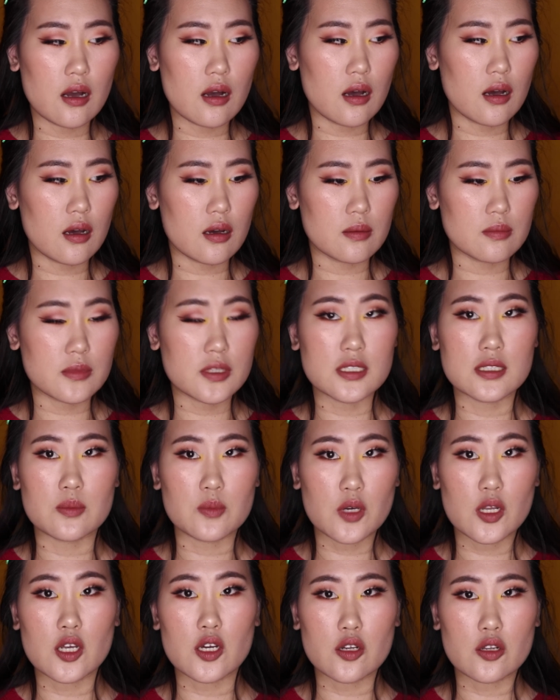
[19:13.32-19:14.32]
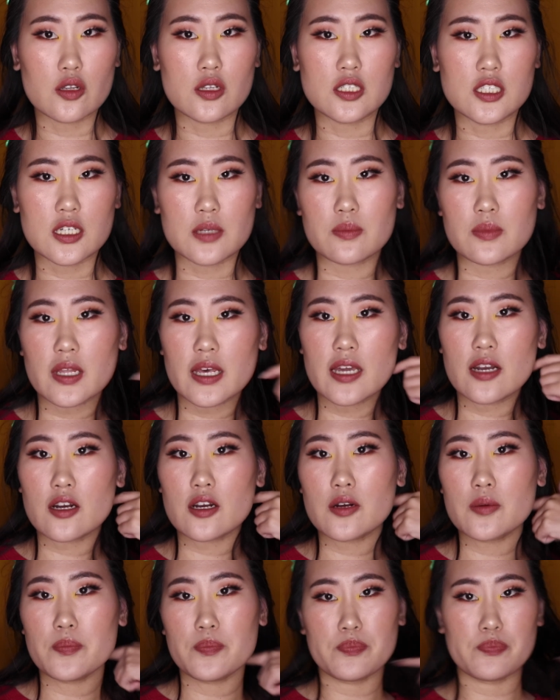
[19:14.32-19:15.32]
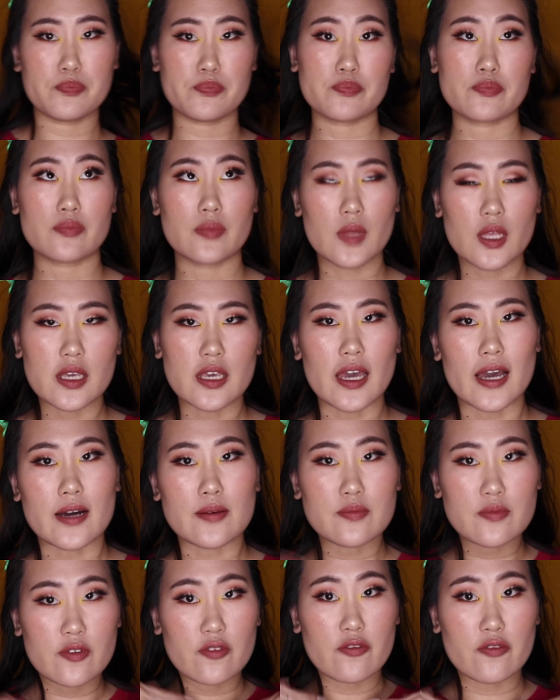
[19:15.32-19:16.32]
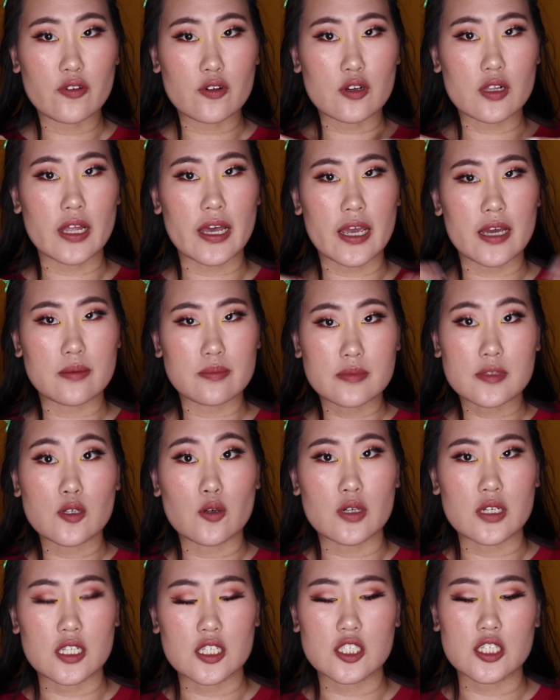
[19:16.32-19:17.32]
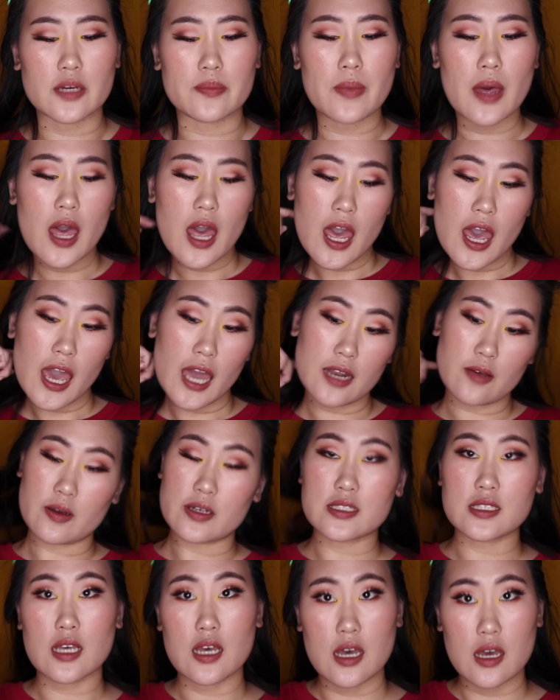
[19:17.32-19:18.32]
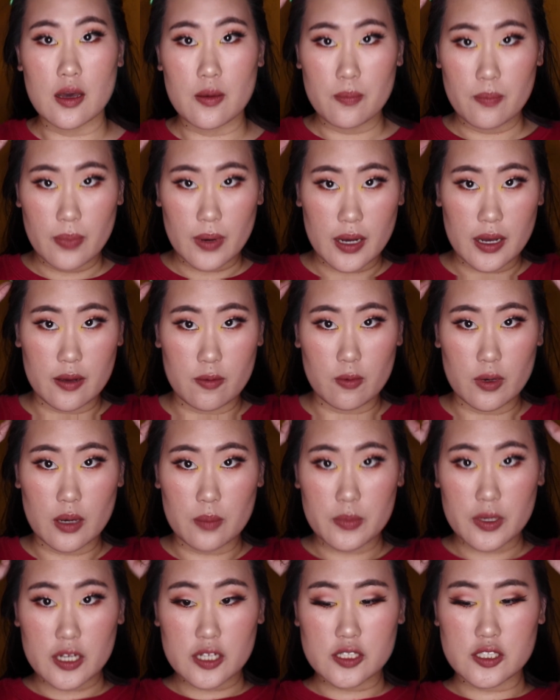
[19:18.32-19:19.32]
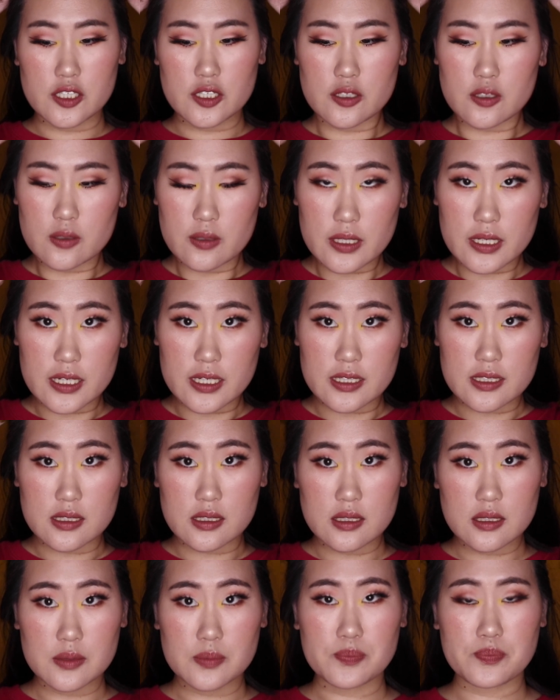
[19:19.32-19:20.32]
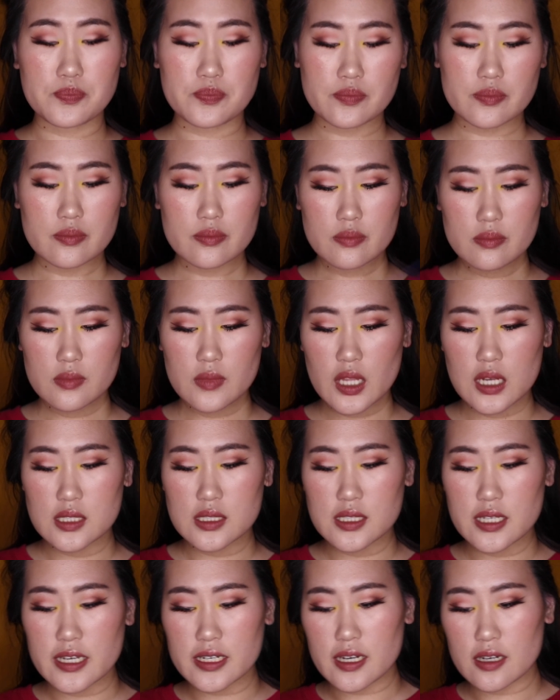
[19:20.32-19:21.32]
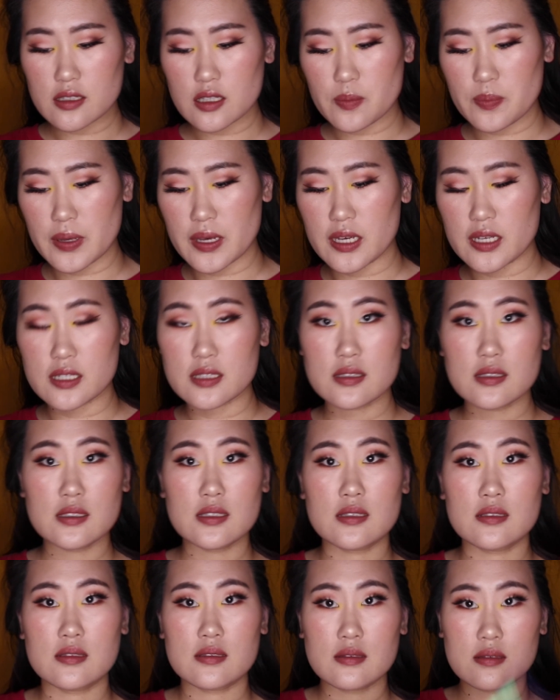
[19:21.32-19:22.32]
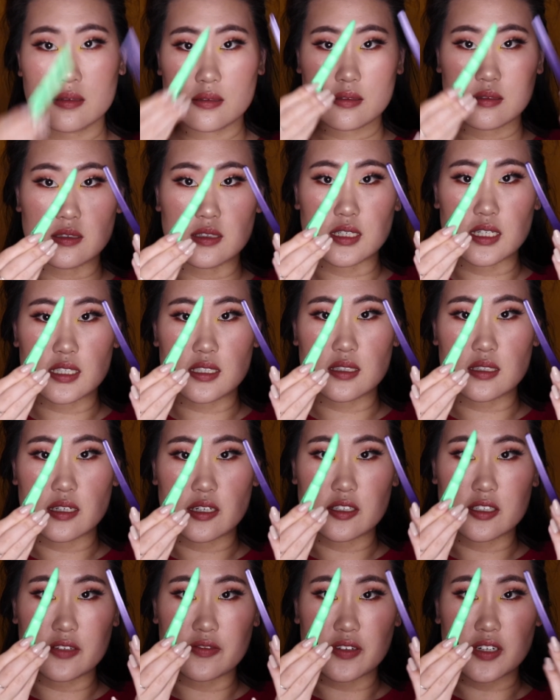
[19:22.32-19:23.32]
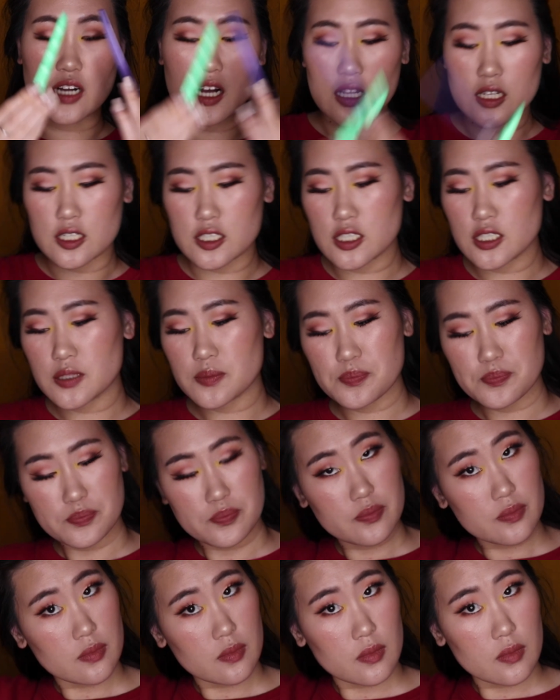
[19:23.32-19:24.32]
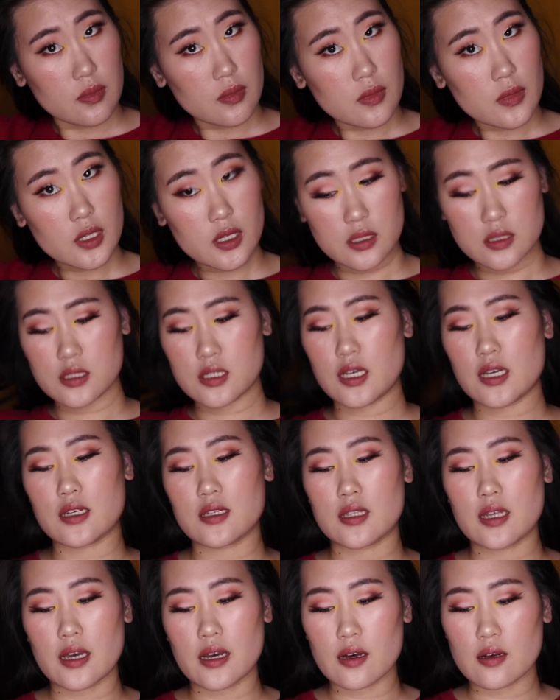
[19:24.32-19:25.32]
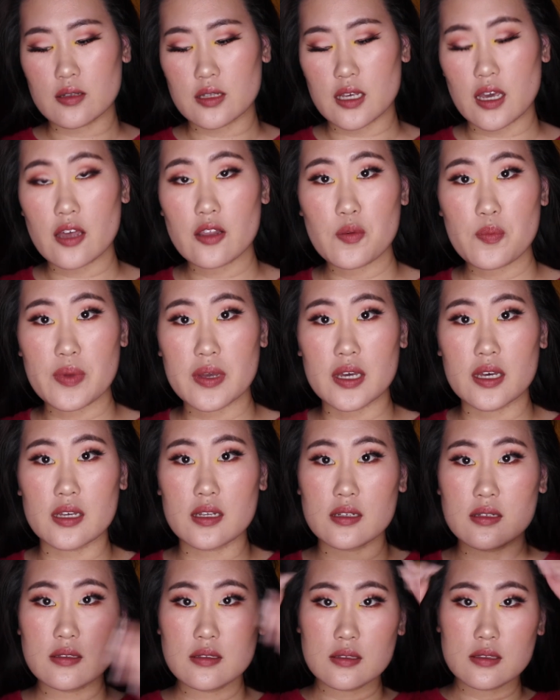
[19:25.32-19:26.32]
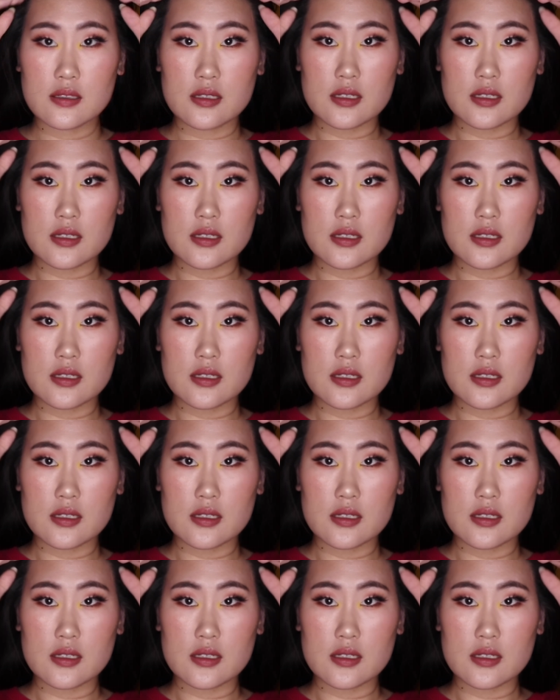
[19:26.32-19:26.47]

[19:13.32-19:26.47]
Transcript: because I'm going to go to the gym later. Yeah, full glam, going to the gym. Anyways, but what I'm going to do is take out the pins. Yes, they are different colors. Take down the other pin.